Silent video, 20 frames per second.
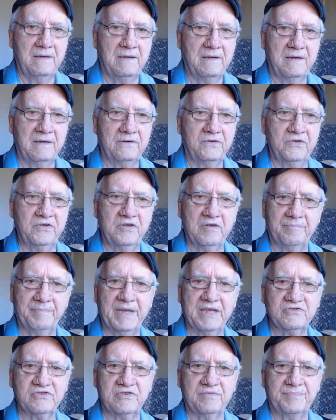Do your
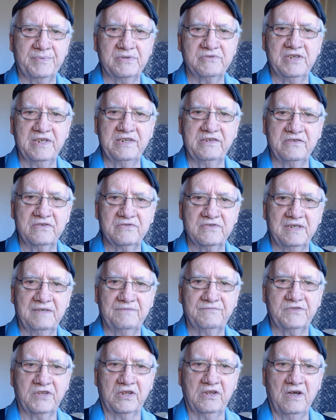best to present
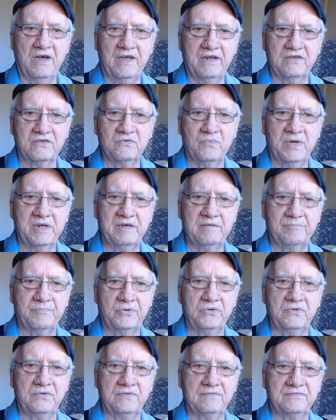yourself to God as one
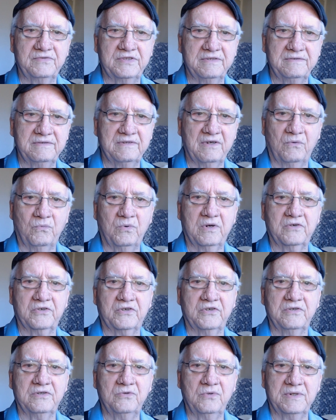approved, a
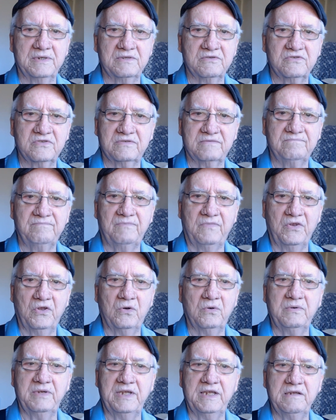worker who has
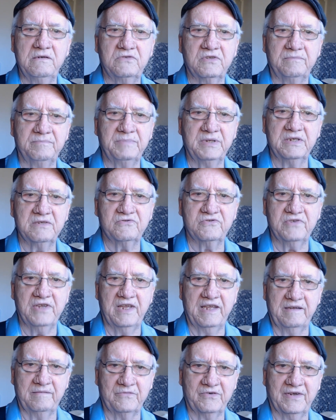no need to be
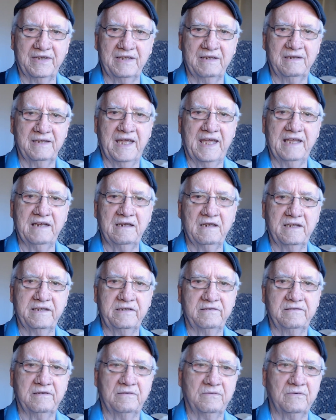ashamed, rightly
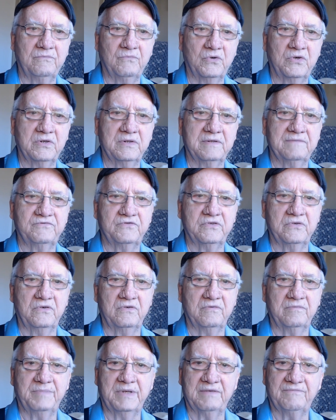handling the word of
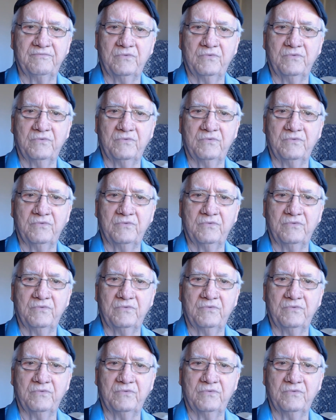truth, but